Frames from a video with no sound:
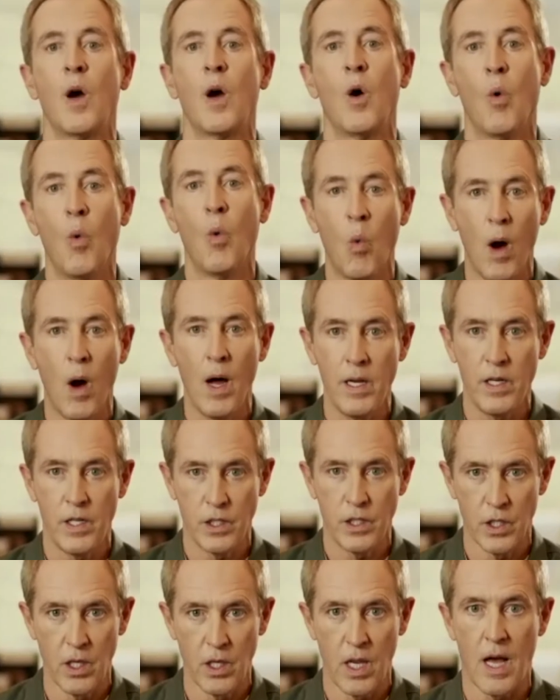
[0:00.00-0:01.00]
what
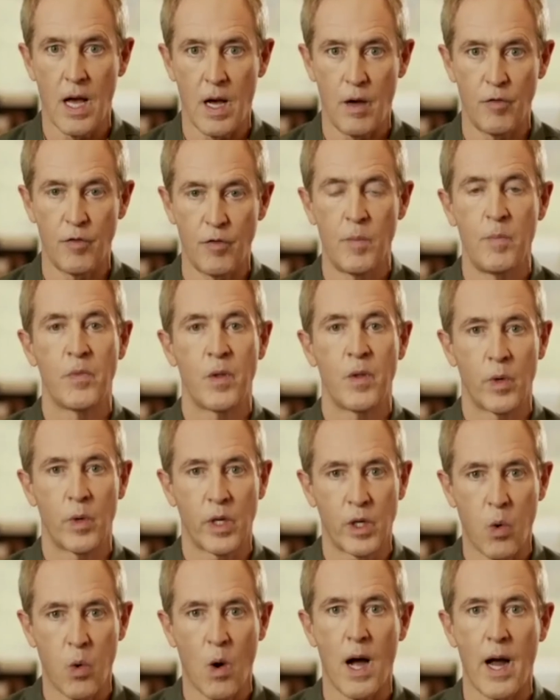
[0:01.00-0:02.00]
does love
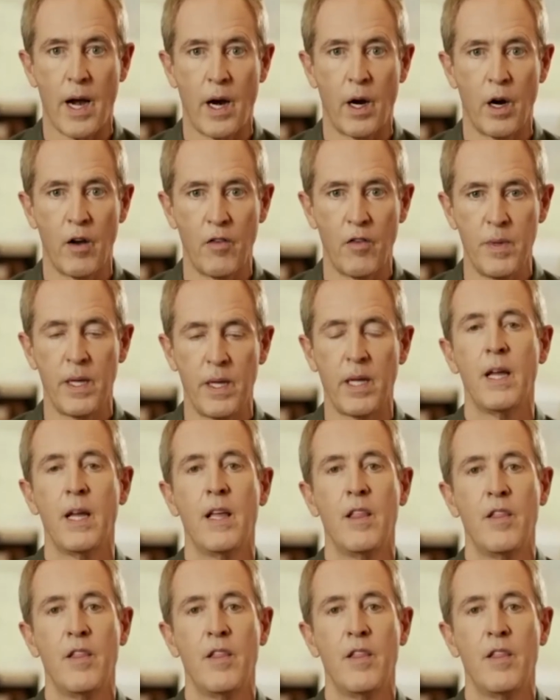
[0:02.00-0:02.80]
require of me?